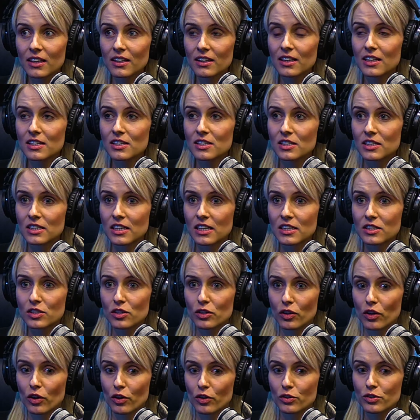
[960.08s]
there's
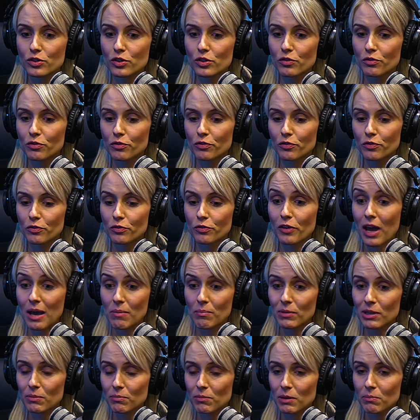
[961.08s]
loads of
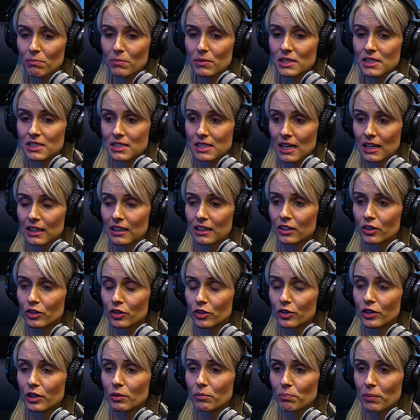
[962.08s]
family members and
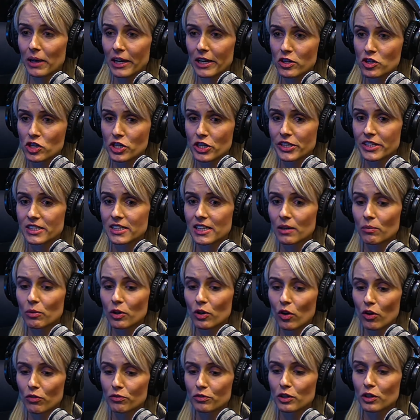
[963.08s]
including patients that would
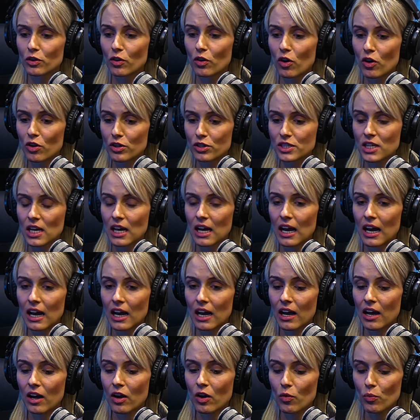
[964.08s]
often ask,
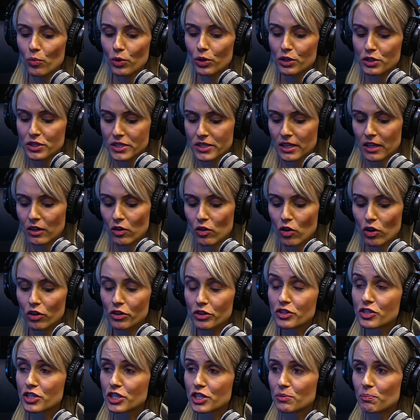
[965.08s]
how would a
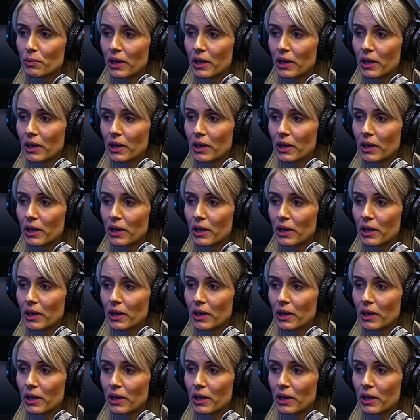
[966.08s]
psychologist be